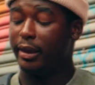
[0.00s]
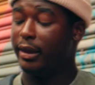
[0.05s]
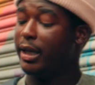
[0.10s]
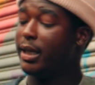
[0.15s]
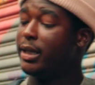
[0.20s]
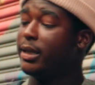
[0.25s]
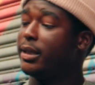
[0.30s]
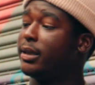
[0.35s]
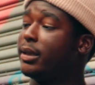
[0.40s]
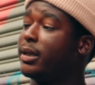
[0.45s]

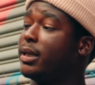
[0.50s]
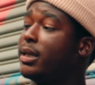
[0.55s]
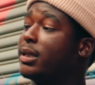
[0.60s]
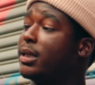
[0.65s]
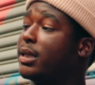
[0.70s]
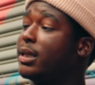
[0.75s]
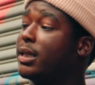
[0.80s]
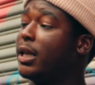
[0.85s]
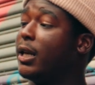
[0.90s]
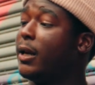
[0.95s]
This is the
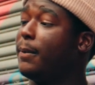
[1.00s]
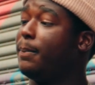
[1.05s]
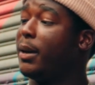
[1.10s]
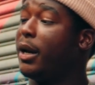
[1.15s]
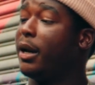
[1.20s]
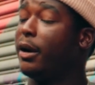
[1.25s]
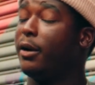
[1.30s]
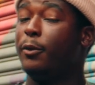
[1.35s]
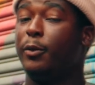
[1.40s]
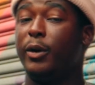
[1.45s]

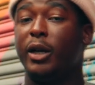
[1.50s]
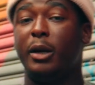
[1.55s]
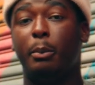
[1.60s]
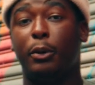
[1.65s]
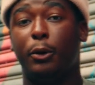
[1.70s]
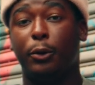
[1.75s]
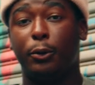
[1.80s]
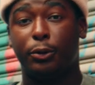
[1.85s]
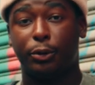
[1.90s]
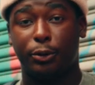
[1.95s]
Cinepeer
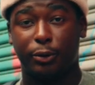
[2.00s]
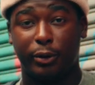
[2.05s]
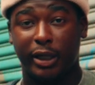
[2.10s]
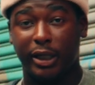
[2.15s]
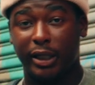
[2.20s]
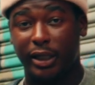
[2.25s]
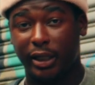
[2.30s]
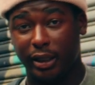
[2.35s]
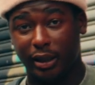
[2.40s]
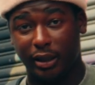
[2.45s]
Weebill
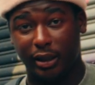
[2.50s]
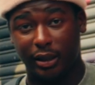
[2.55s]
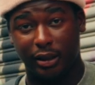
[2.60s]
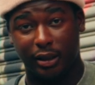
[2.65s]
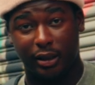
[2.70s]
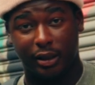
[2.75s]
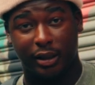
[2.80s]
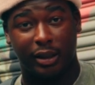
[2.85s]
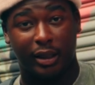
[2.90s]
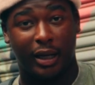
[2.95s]

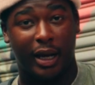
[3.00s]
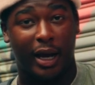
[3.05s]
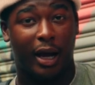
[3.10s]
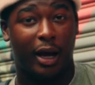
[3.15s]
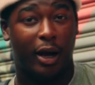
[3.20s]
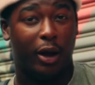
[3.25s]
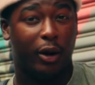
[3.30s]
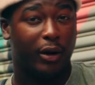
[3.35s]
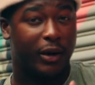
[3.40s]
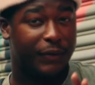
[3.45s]
3E.
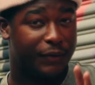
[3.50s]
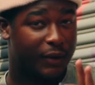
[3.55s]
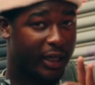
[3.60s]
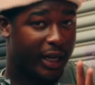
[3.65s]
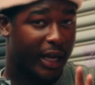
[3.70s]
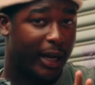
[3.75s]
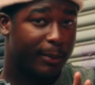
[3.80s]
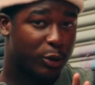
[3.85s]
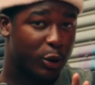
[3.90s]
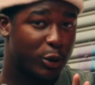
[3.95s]
Now, if the
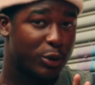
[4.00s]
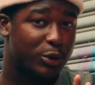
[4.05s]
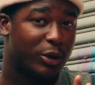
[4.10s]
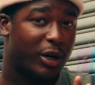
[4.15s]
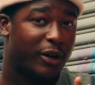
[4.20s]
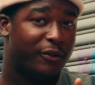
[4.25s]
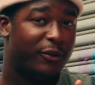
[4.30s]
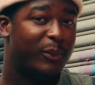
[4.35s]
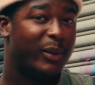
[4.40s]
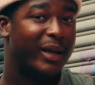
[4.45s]
name throws you
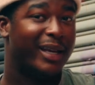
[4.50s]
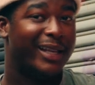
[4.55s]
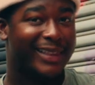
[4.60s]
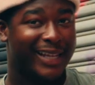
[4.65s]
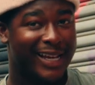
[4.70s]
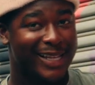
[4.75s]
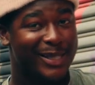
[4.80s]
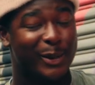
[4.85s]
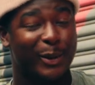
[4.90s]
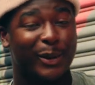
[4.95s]
off a bit,
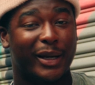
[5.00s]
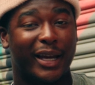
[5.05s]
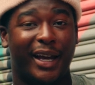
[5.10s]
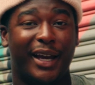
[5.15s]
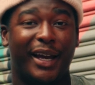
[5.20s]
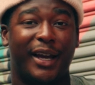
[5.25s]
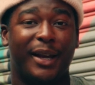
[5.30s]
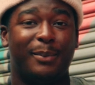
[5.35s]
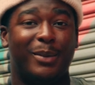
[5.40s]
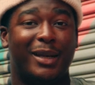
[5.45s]
that's
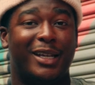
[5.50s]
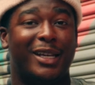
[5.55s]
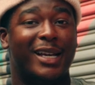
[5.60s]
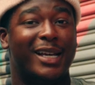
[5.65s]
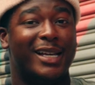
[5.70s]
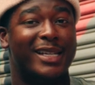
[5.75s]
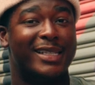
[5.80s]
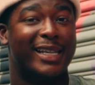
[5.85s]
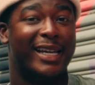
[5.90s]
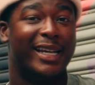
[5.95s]
okay,
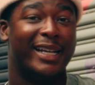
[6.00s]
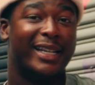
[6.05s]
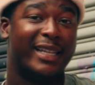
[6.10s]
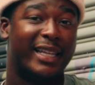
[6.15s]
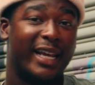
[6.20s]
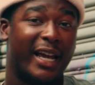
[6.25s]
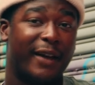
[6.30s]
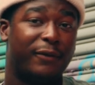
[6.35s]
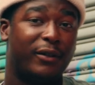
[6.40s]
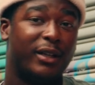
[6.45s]
because it
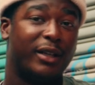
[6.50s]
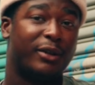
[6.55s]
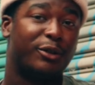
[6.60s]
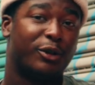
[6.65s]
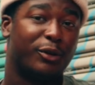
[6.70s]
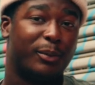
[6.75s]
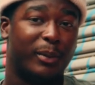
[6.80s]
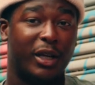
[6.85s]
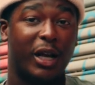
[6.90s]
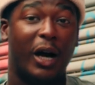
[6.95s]
definitely
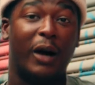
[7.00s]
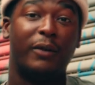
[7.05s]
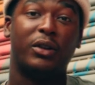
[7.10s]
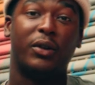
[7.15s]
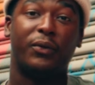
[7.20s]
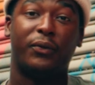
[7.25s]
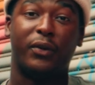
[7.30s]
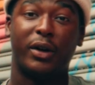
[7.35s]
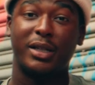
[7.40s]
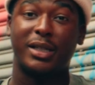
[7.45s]
threw me off the
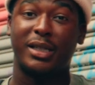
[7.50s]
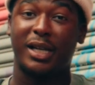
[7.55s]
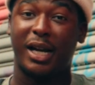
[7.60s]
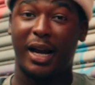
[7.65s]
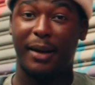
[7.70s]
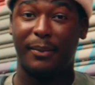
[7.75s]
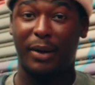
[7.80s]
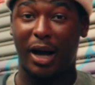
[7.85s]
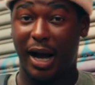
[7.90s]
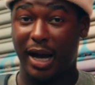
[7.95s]
first
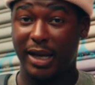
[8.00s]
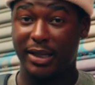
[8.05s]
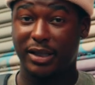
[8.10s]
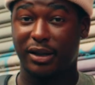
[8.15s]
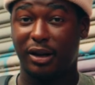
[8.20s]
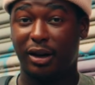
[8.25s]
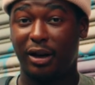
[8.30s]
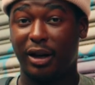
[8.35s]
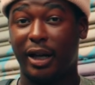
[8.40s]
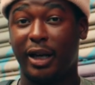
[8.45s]
time I
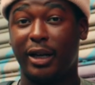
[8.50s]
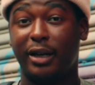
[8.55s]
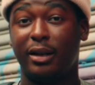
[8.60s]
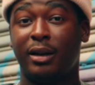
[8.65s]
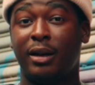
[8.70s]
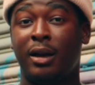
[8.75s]
saw it.